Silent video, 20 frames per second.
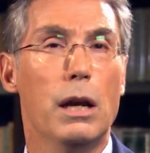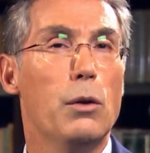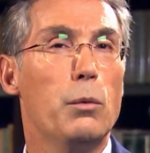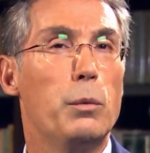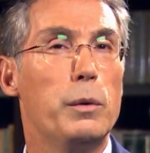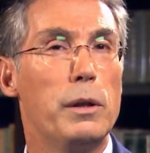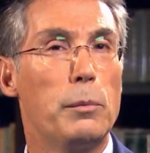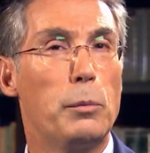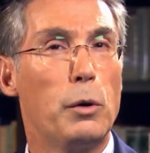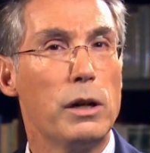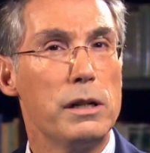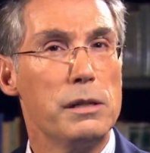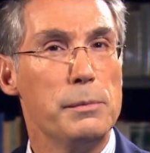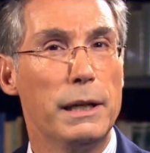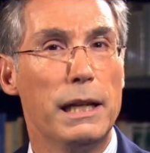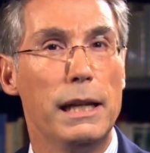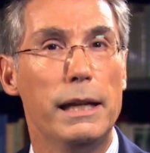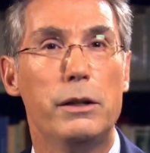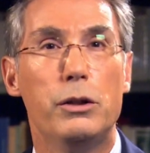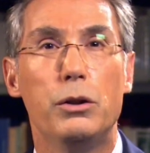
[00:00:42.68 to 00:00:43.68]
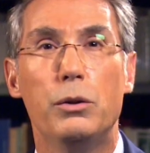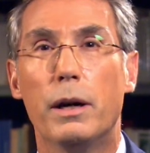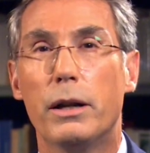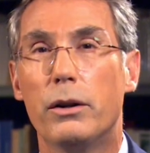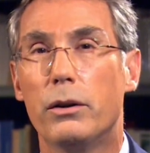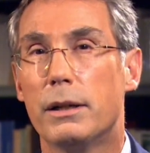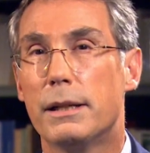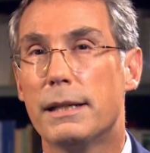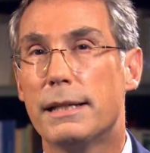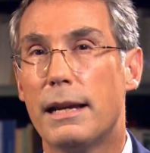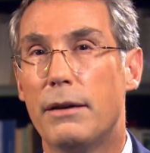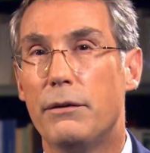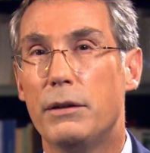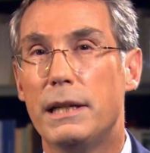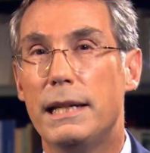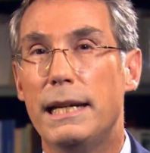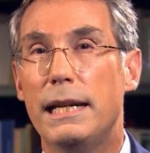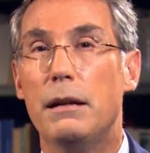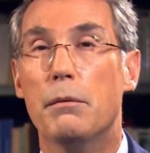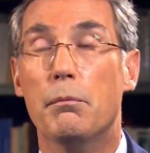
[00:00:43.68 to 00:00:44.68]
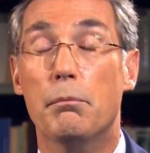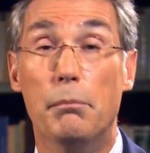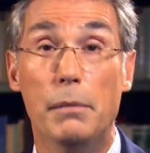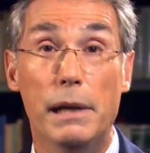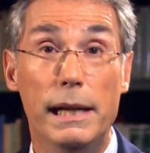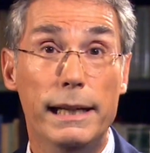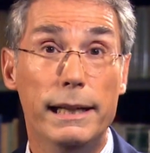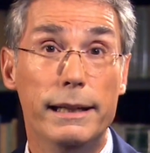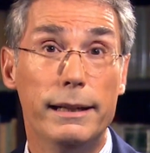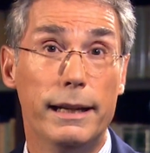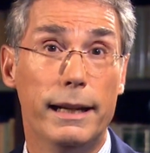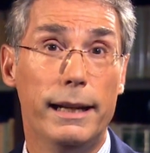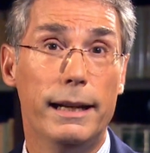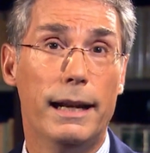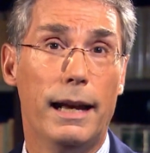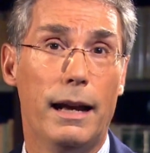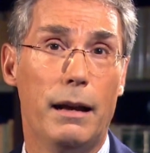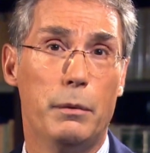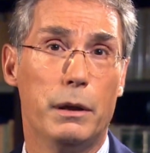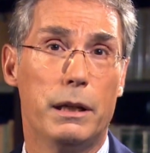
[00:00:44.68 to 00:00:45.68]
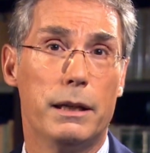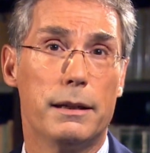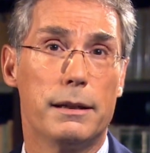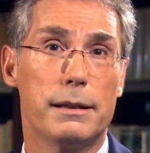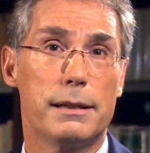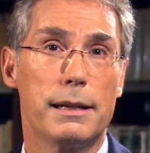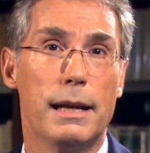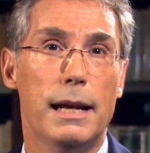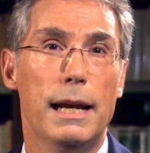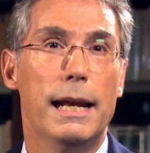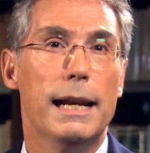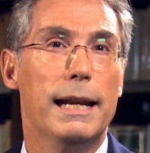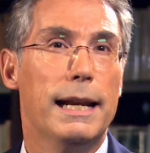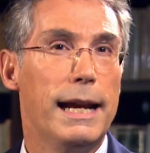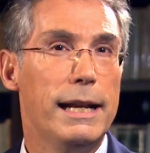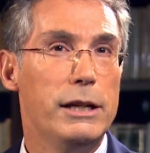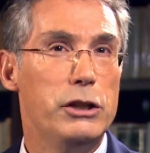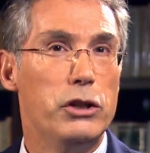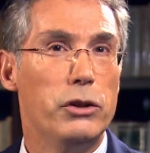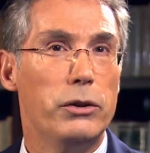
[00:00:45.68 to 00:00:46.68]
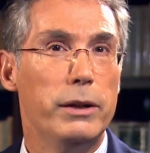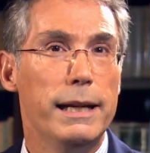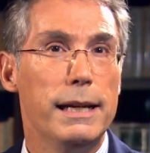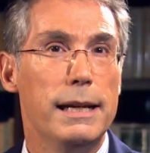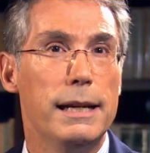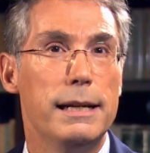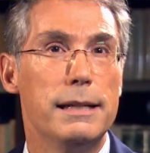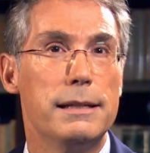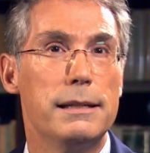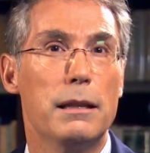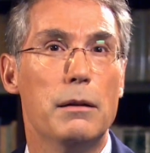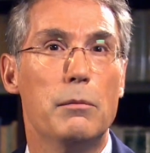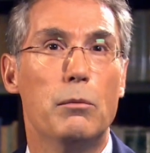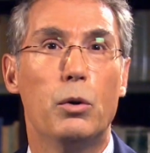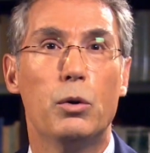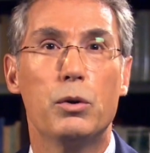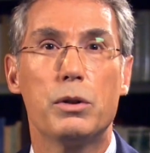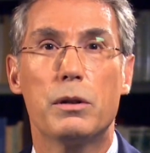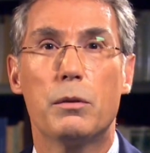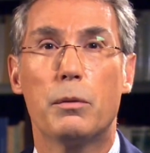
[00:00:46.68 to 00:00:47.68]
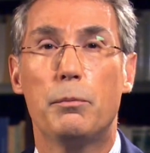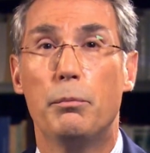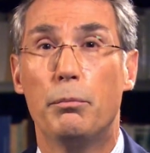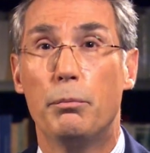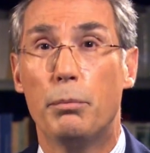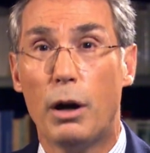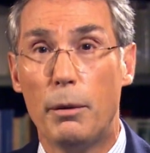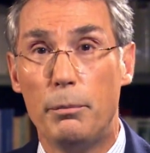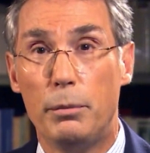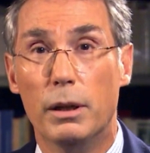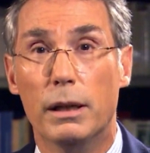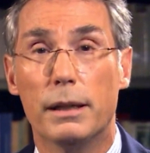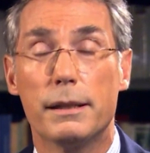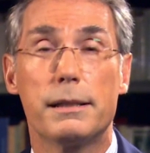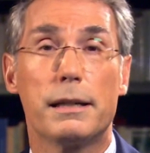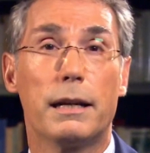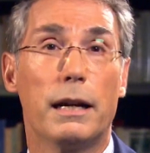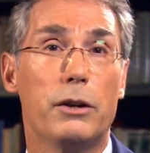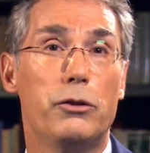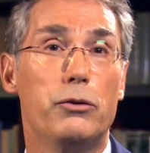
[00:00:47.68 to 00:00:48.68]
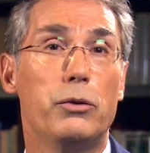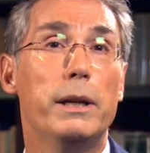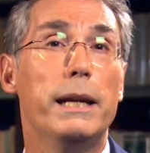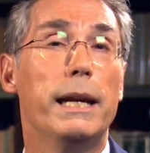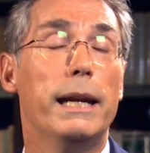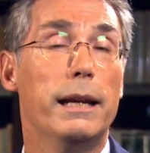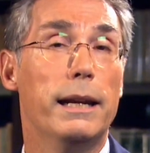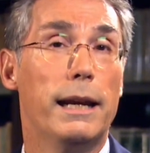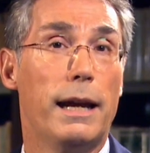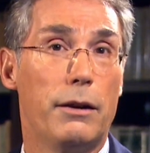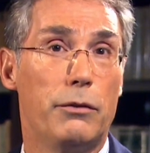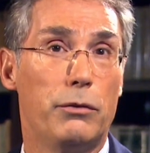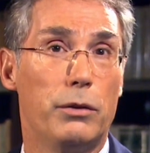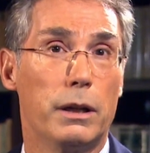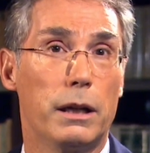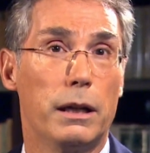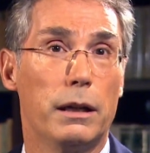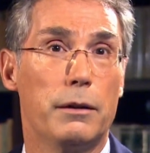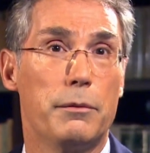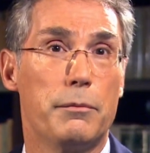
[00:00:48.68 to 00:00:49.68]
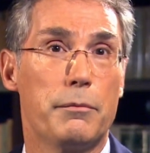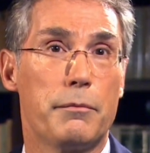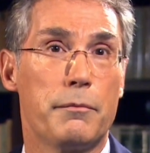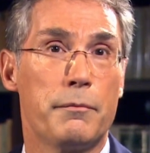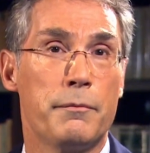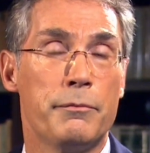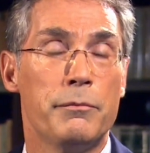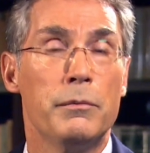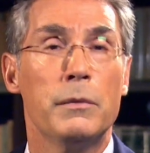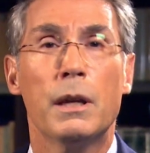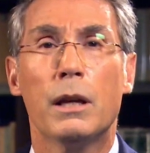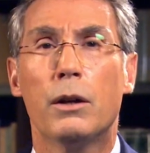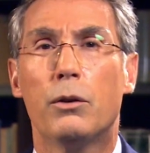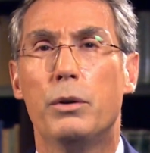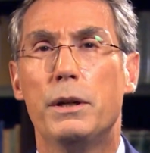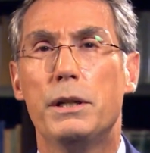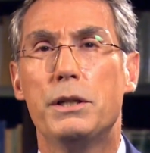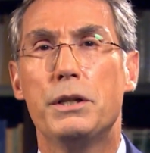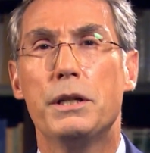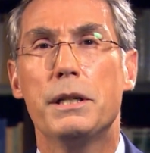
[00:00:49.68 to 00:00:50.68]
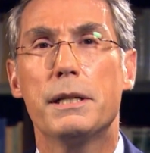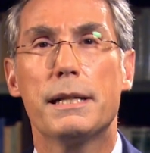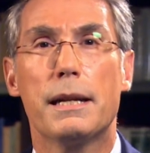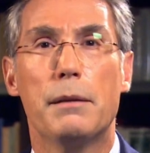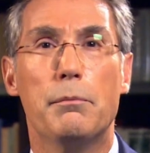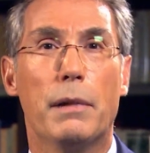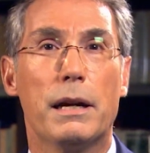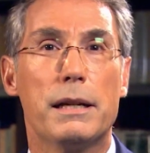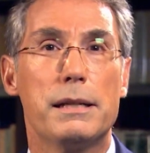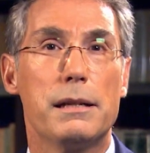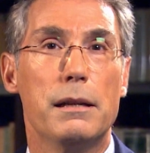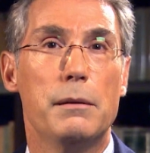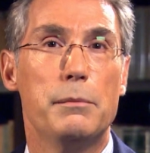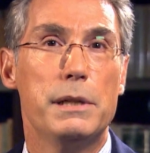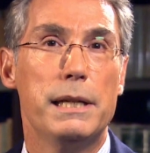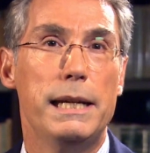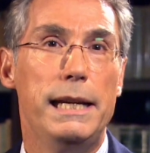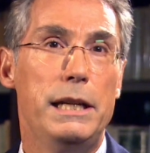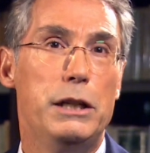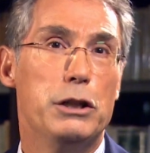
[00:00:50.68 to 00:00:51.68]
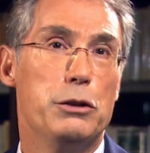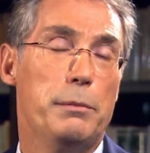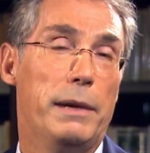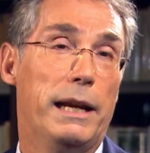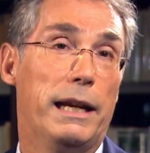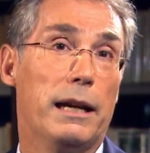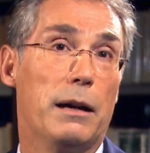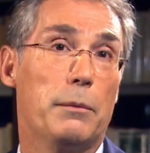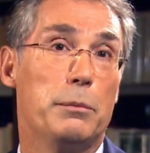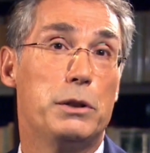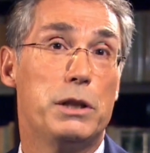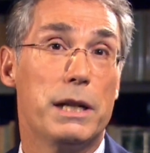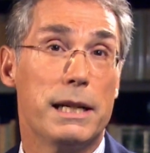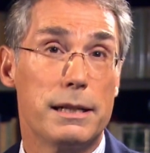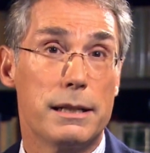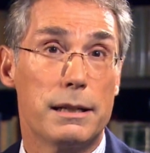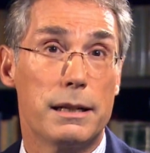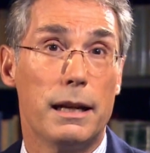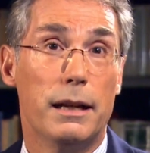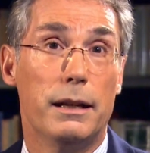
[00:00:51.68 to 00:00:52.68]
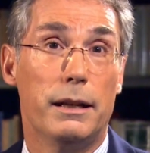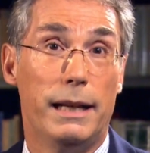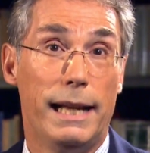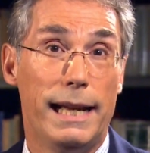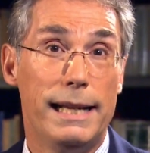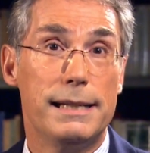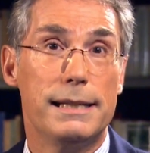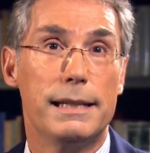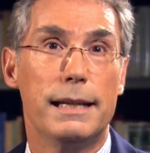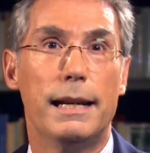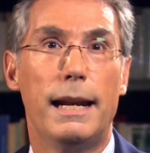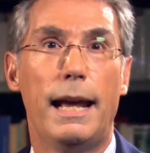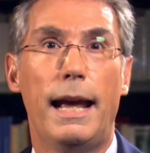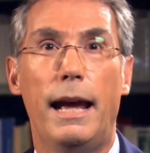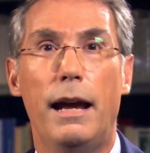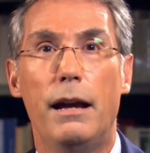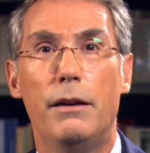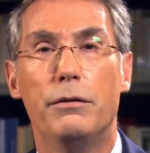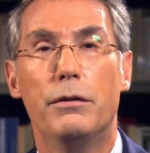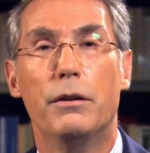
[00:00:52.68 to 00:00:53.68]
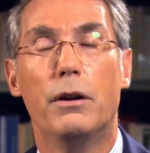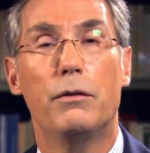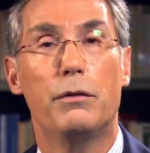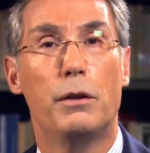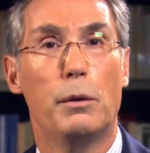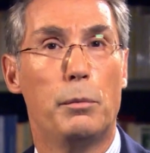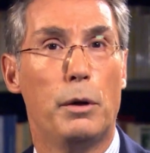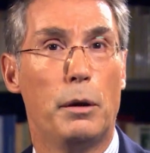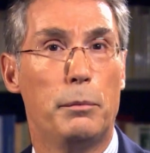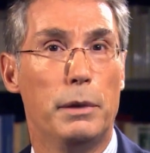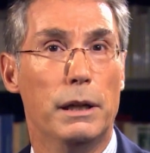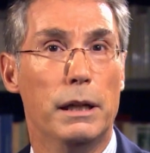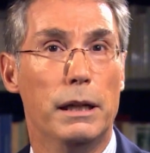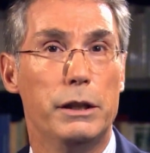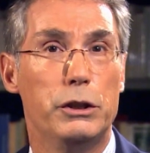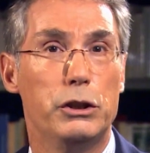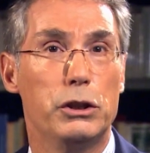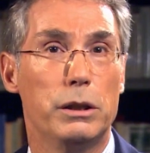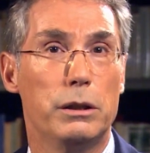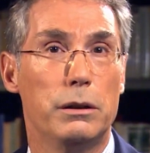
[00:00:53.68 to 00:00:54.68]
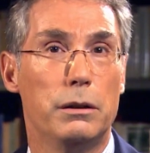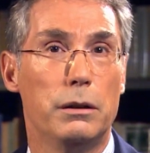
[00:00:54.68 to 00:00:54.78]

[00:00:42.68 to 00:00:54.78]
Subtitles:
With approximately 217 million inhabitants, Nigeria is the most populous country in Africa. Christians and Muslims each make up just less than half of the population.